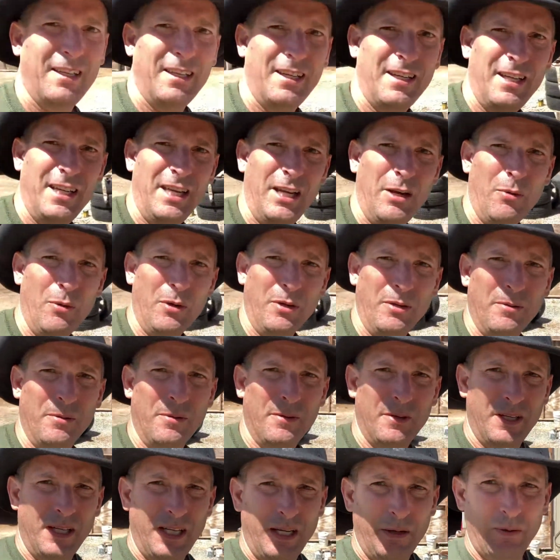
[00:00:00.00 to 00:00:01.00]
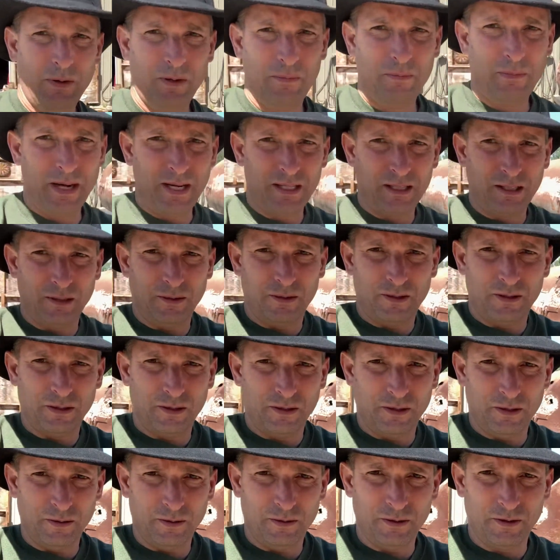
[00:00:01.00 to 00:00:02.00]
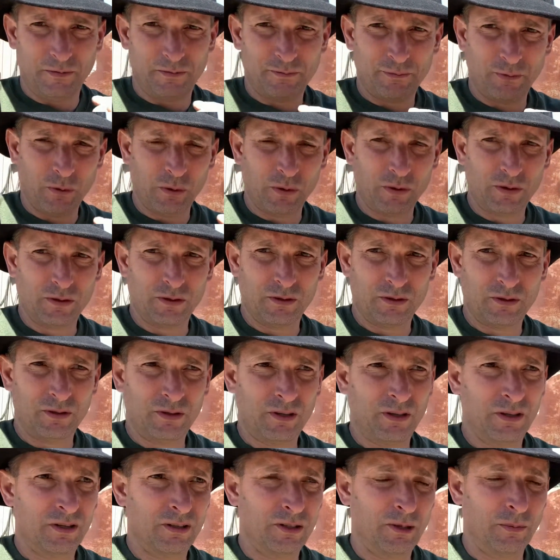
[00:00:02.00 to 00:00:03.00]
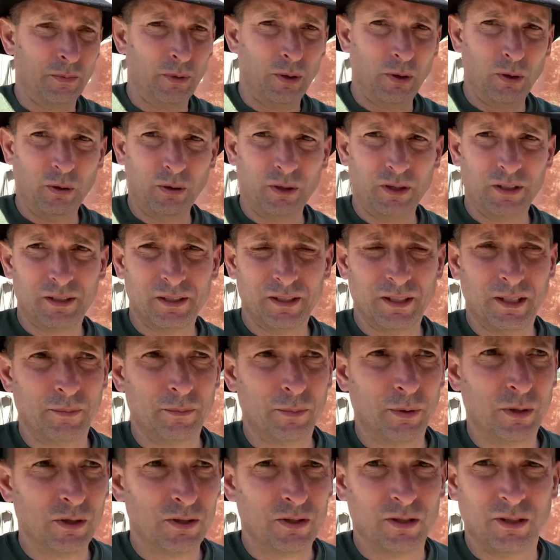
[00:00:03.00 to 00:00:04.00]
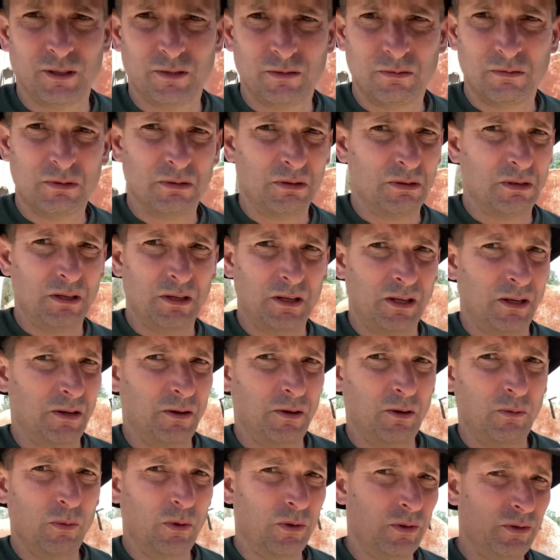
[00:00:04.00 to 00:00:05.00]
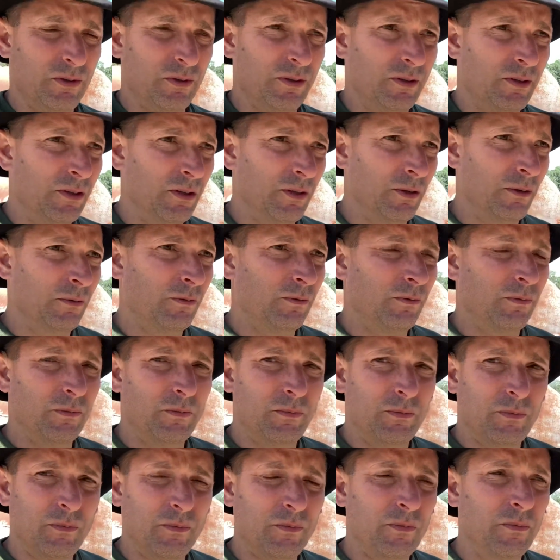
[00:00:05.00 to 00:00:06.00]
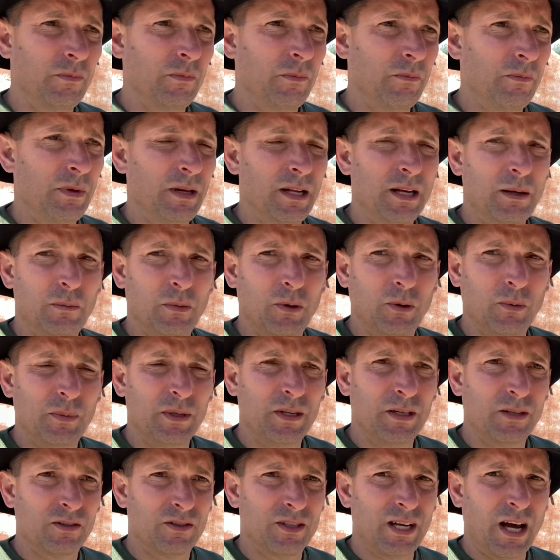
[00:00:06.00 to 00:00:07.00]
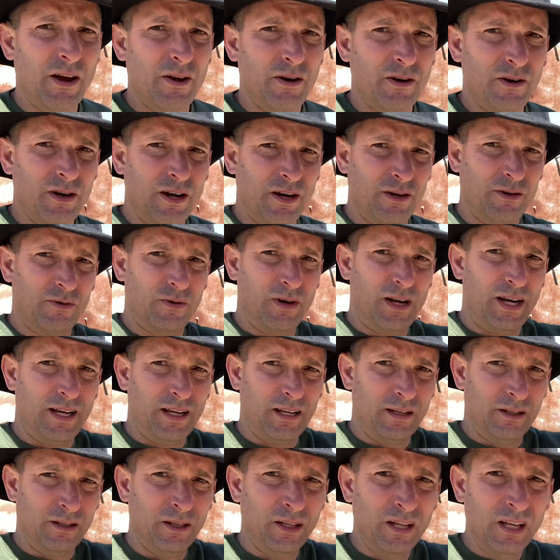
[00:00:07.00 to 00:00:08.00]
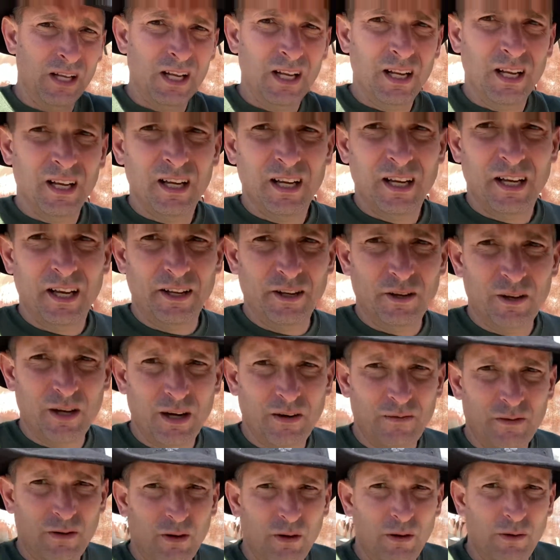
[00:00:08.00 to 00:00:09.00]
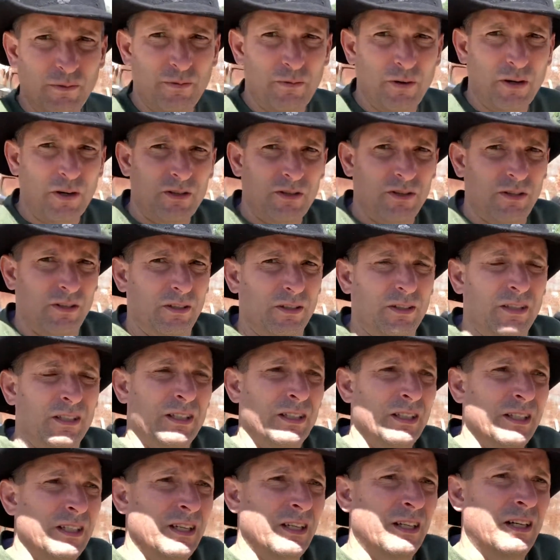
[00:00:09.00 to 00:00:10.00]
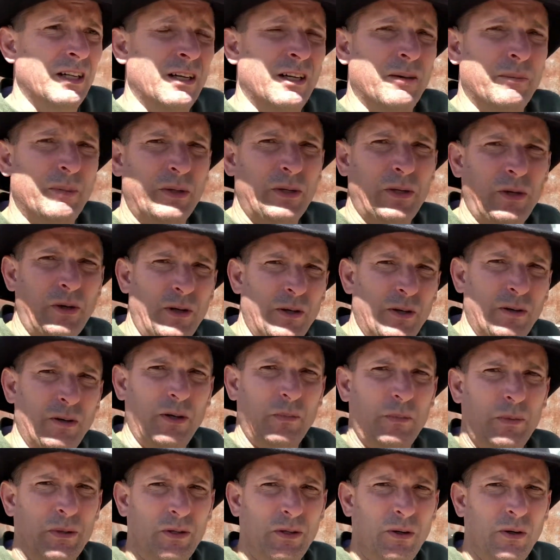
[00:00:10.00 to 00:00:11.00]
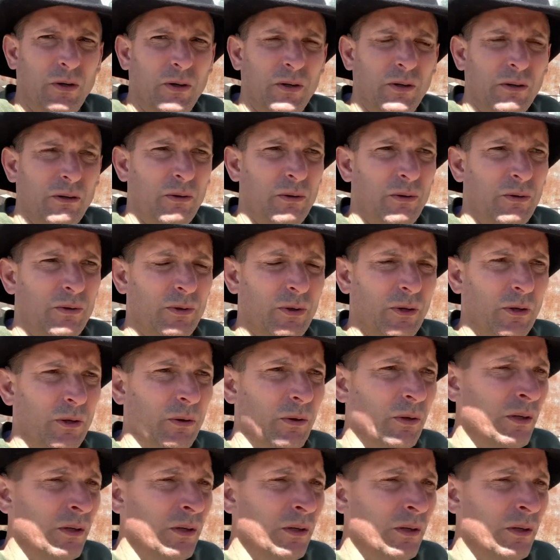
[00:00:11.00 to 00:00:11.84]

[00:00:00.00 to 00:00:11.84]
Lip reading: it would make the forces to pull it and push it almost minimal, because now you're not dragging and you have all the friction material on material. So